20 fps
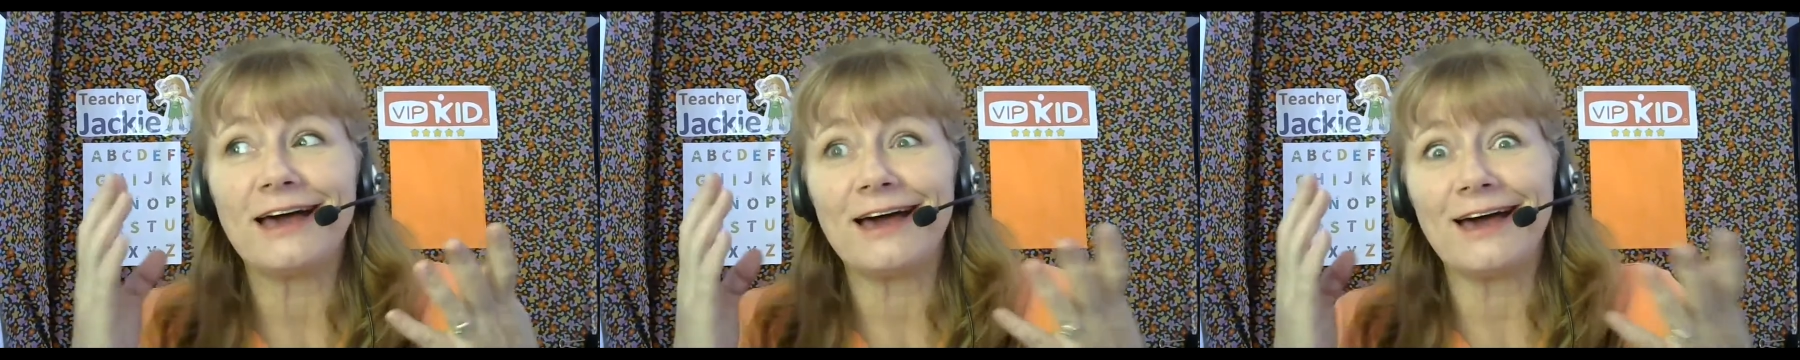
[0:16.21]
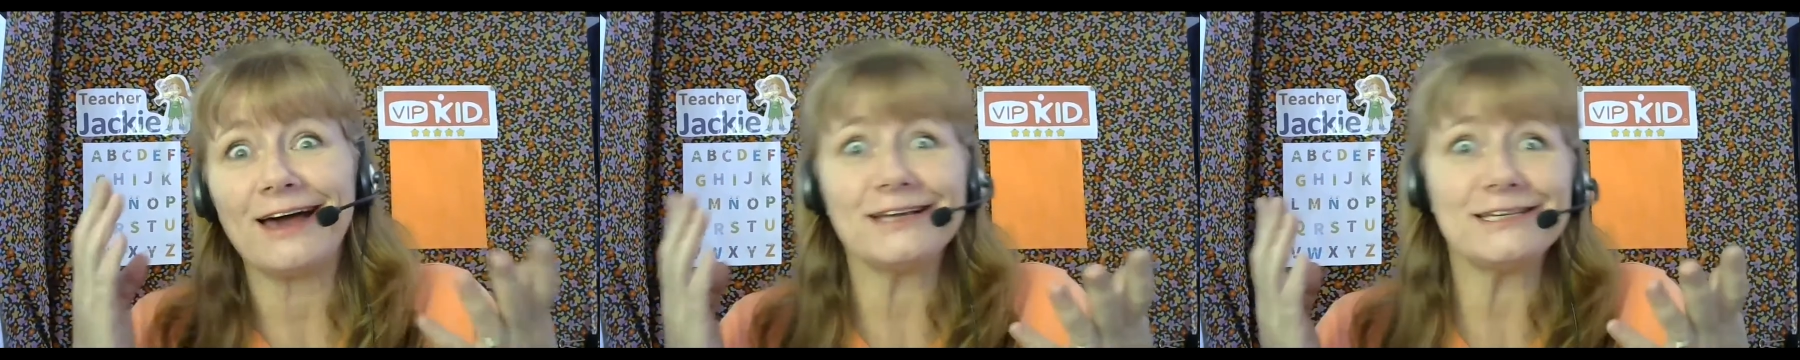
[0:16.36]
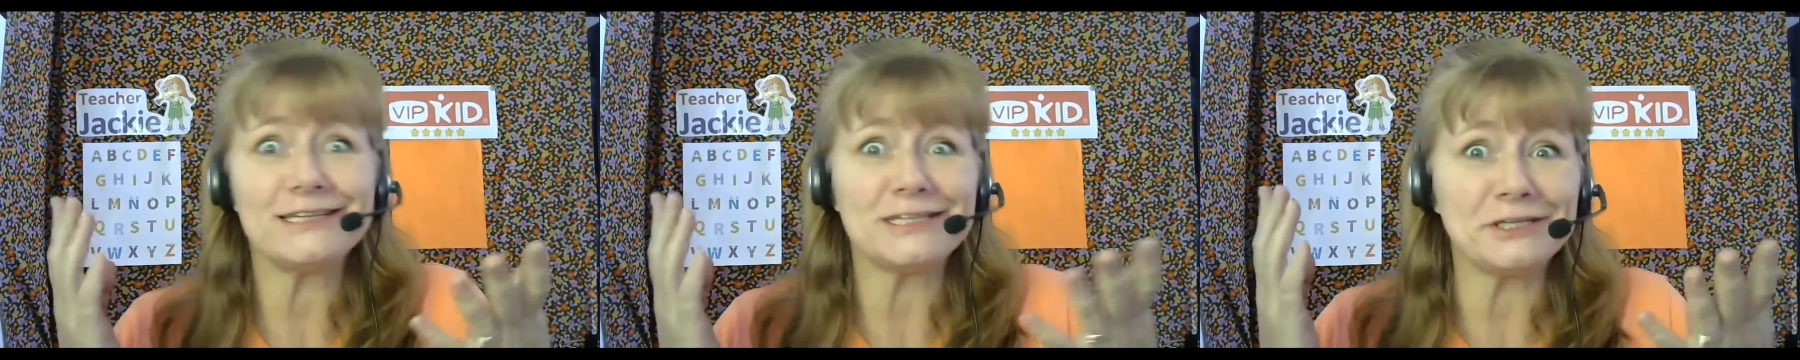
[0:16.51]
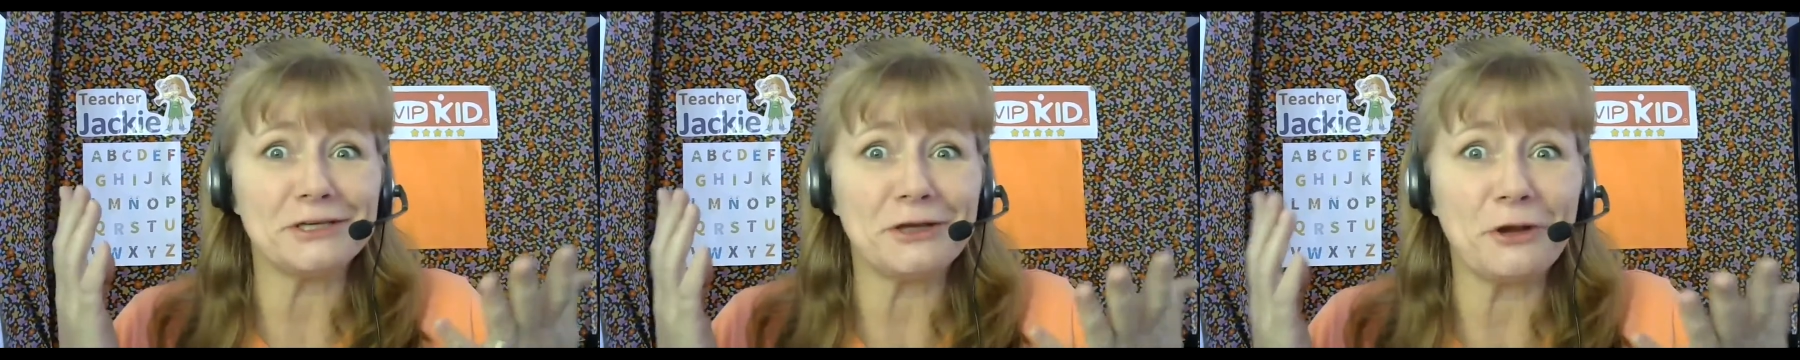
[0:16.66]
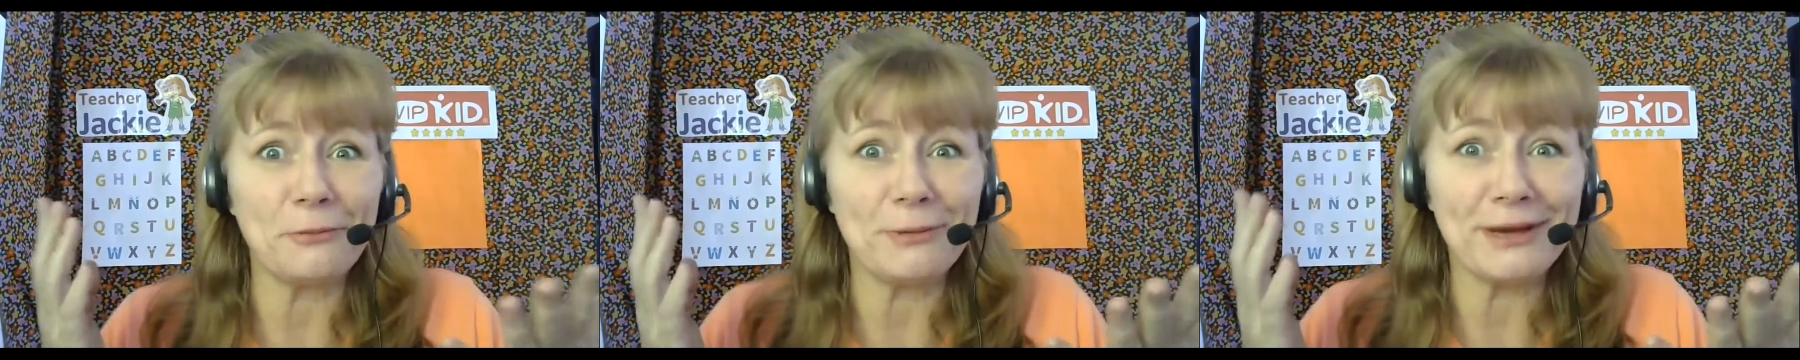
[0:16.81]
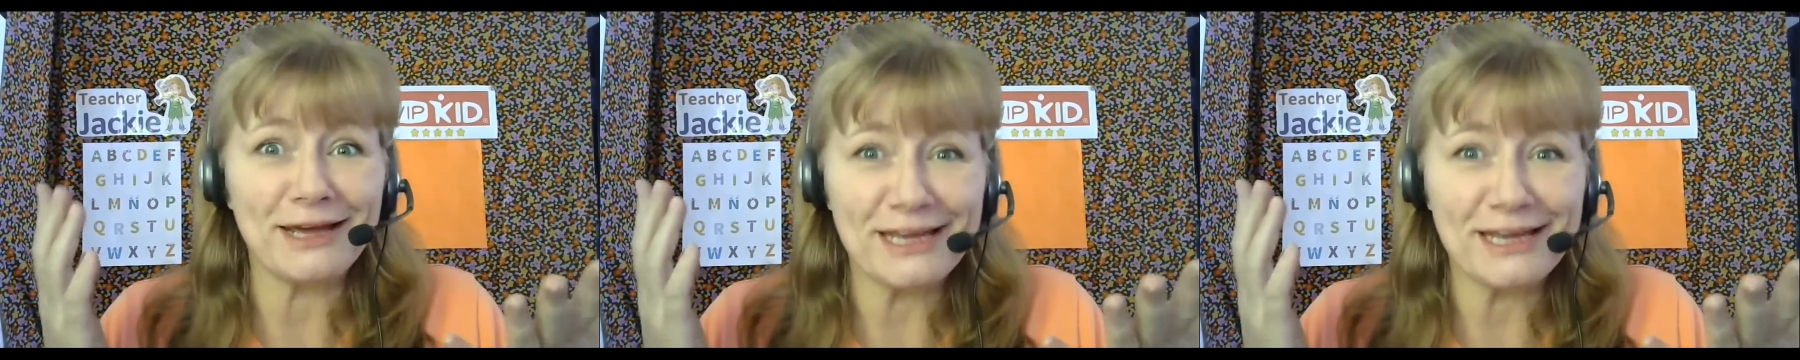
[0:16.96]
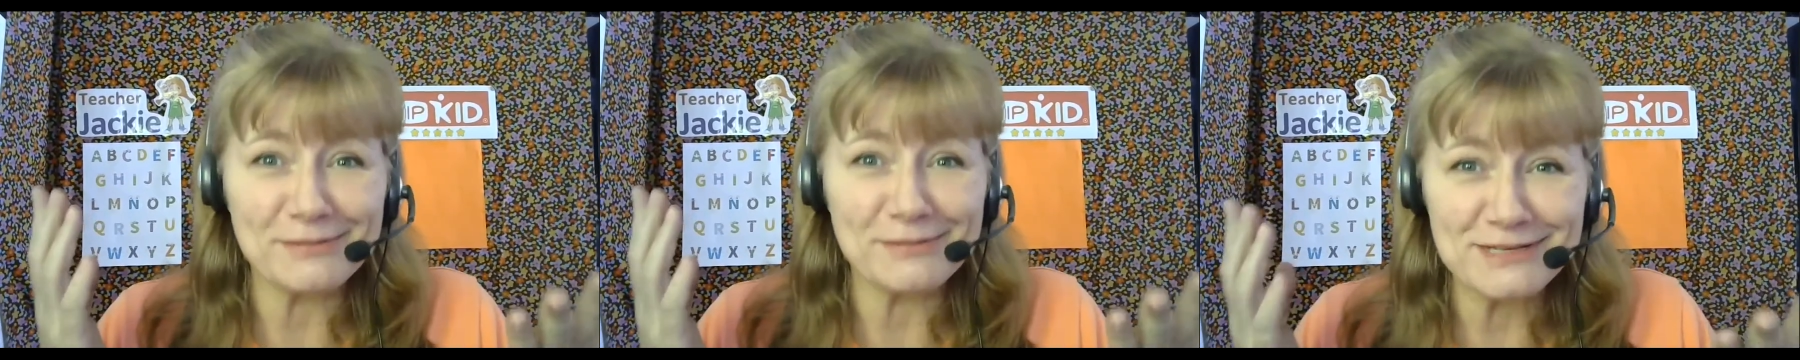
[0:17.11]
I didn't know
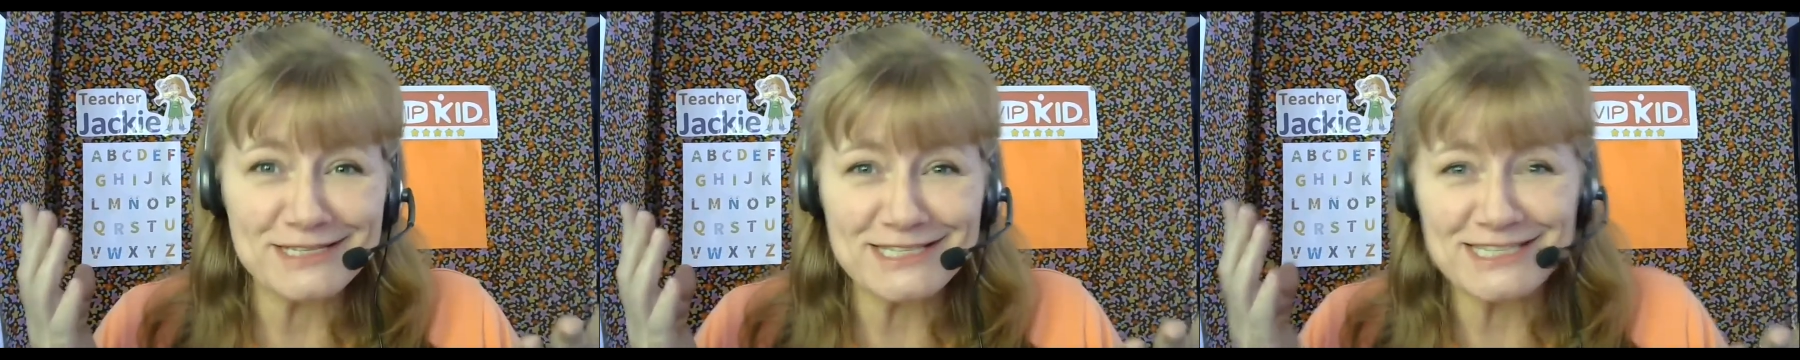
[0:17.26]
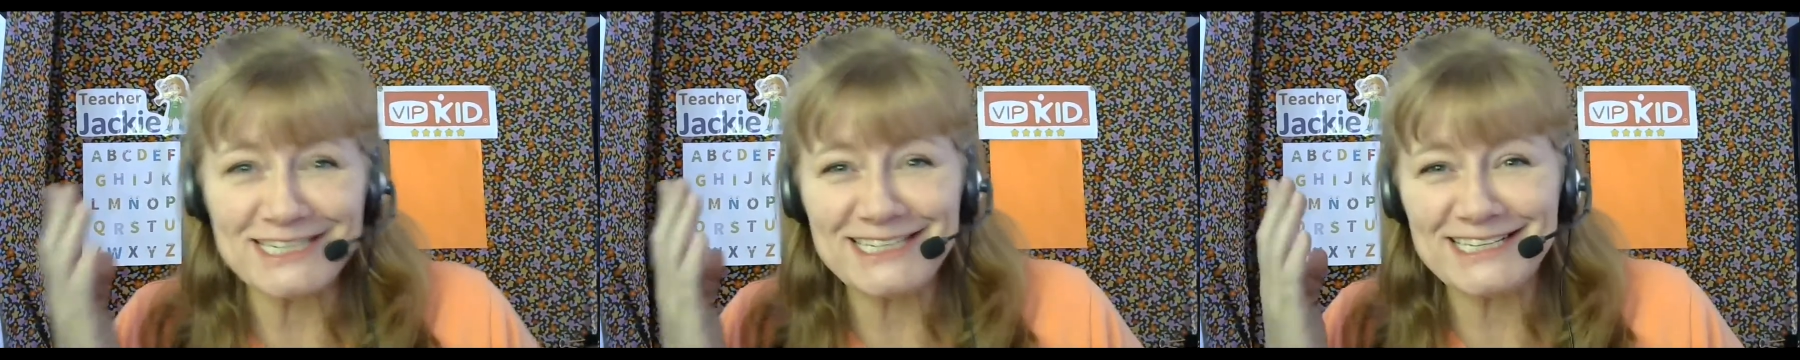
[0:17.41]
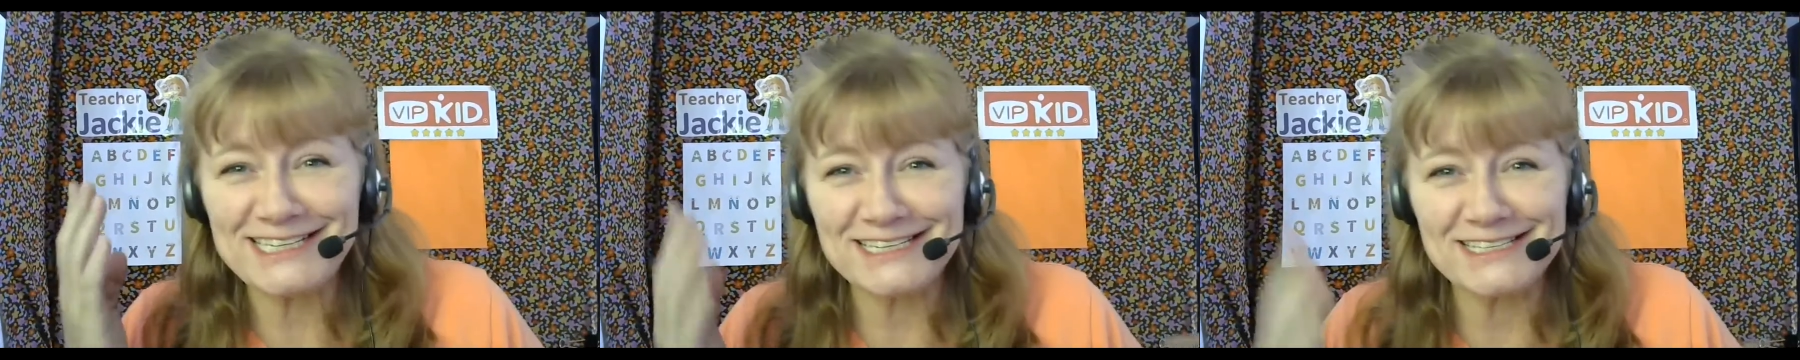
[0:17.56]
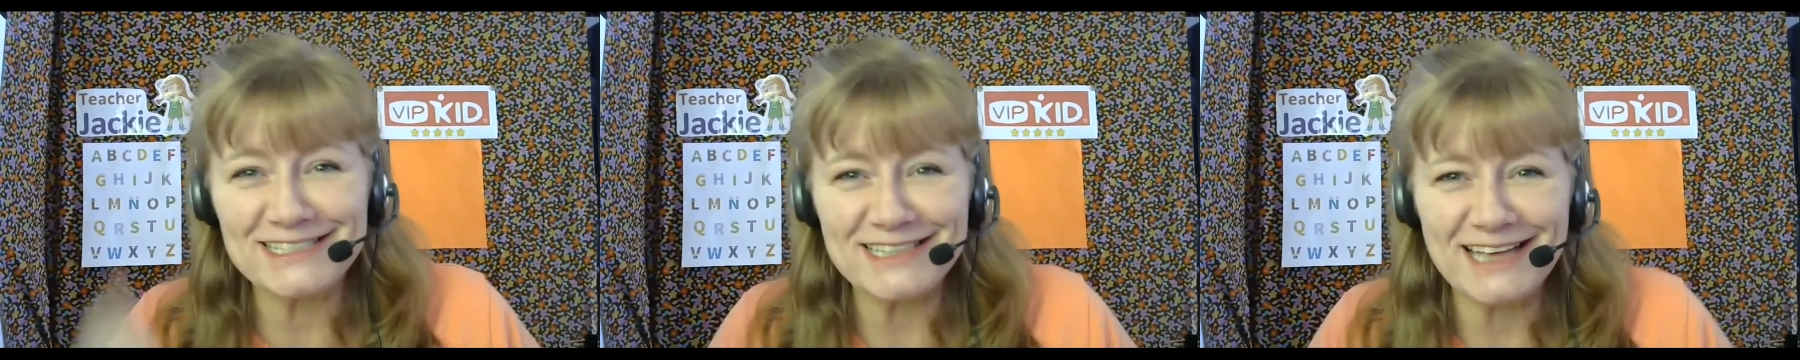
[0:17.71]
my ABCs.